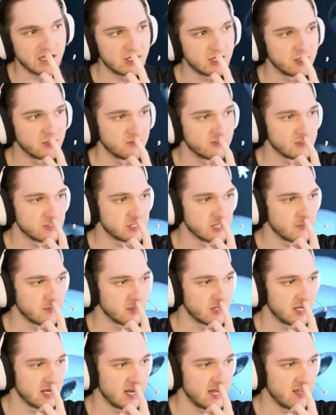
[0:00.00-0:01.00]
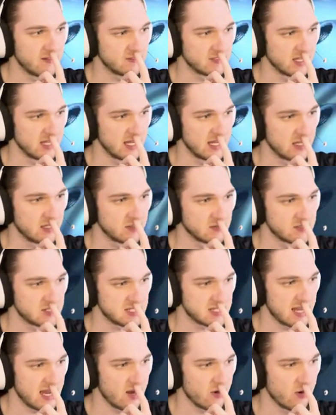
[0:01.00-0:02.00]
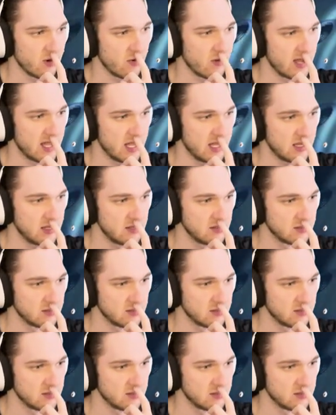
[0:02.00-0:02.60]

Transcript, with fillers: I don't know if there's something I have to can like scare me? away